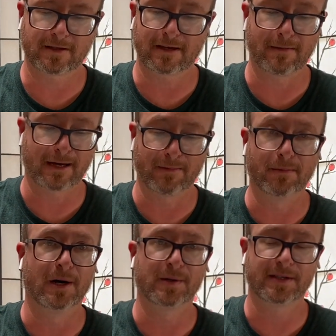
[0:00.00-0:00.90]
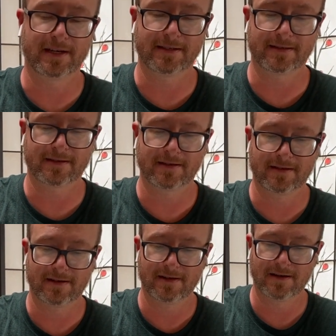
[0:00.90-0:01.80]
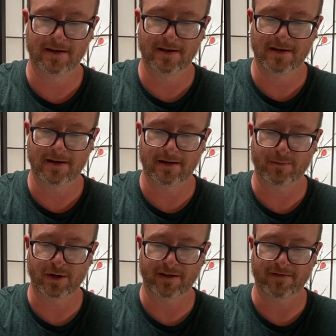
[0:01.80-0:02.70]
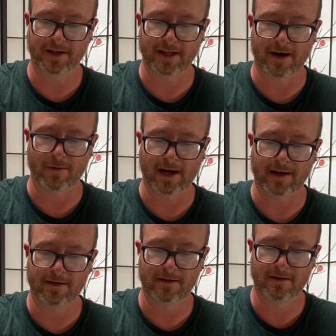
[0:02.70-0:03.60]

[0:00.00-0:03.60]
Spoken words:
You can make mimosas, and pretty fun that way.